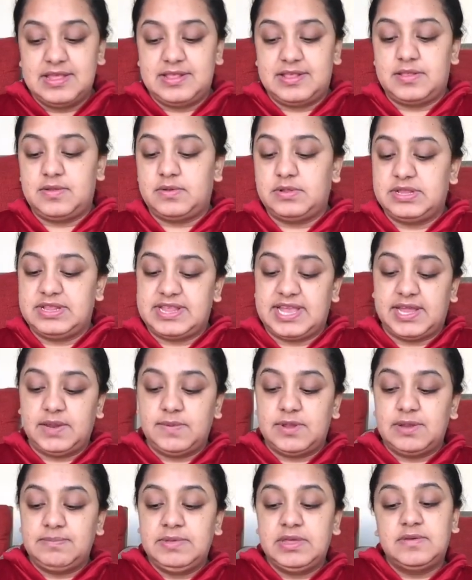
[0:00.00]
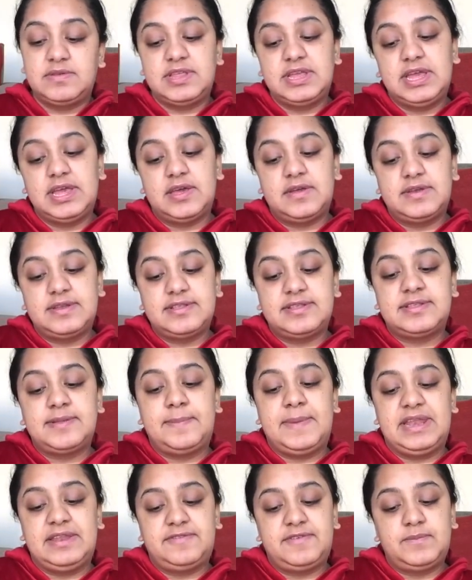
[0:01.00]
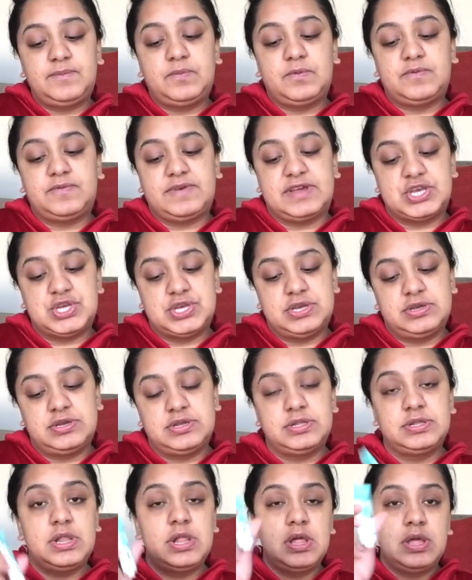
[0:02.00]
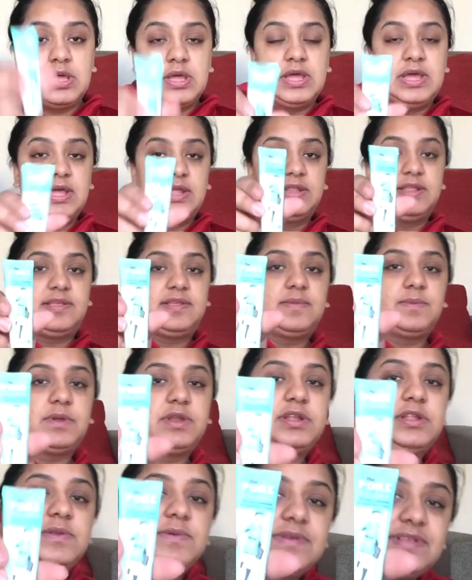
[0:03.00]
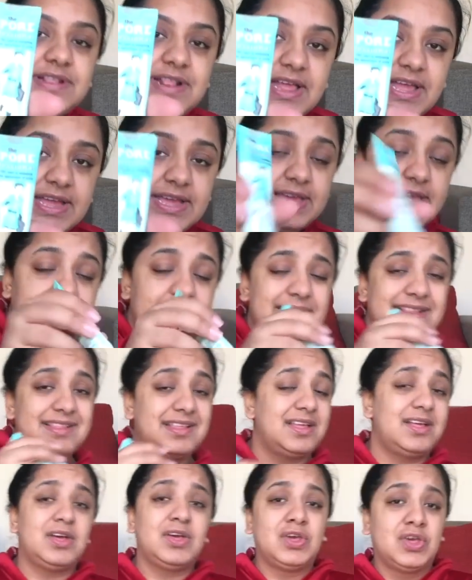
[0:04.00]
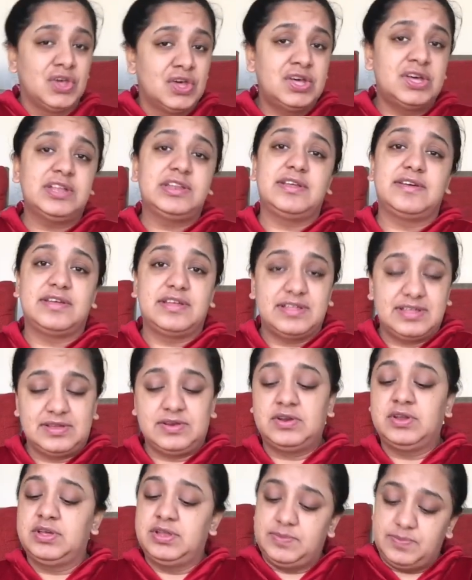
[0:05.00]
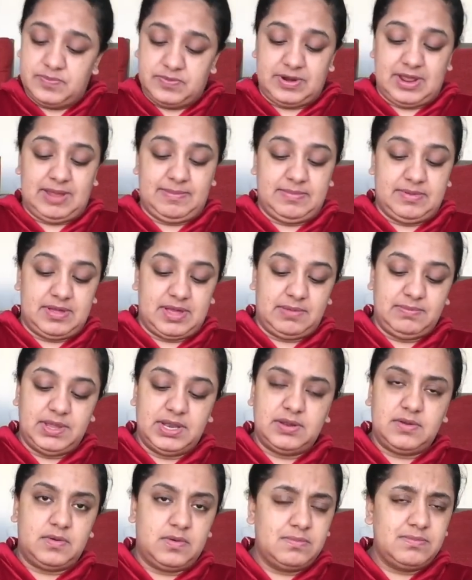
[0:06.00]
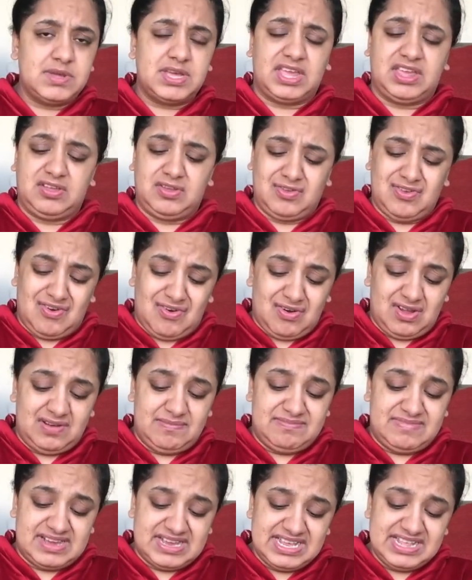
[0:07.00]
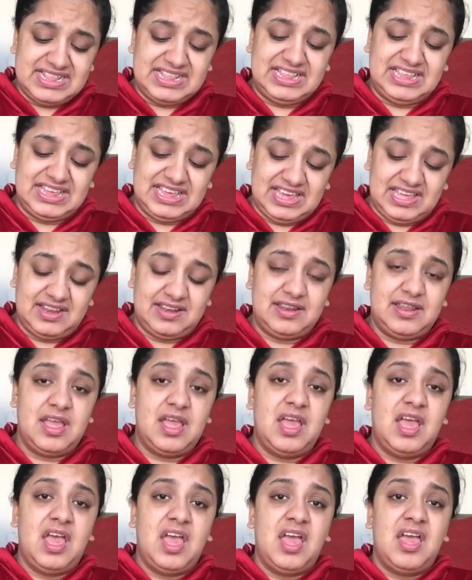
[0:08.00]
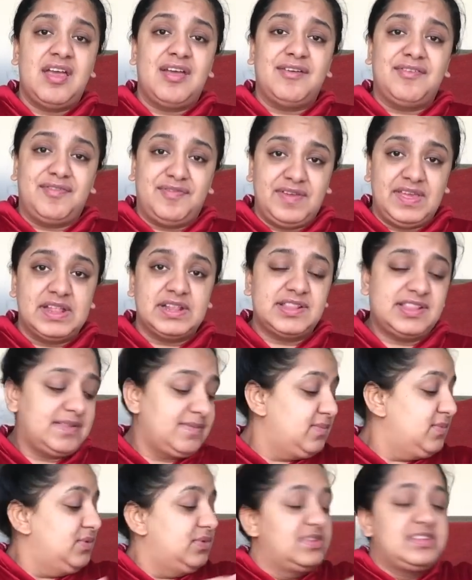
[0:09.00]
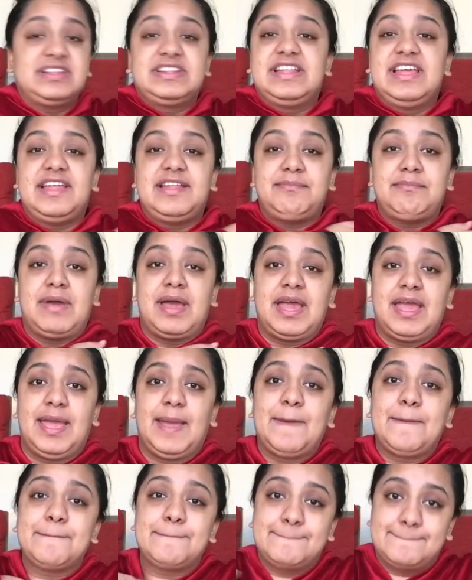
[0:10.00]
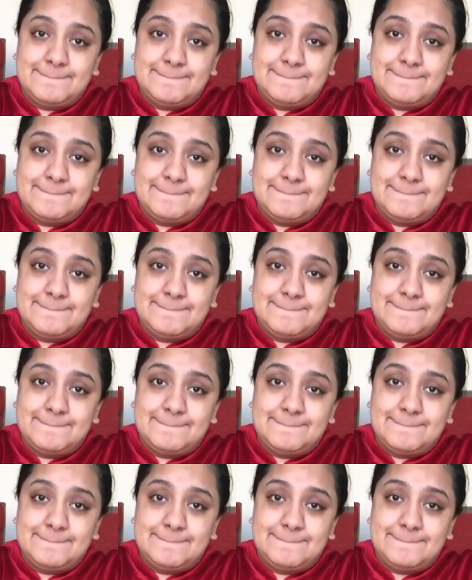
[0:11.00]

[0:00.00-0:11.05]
So the second one I'm using here is the POREfessional. This is what it looks like. It's a good primer. I mean, oh my god, my skin feels smoother than my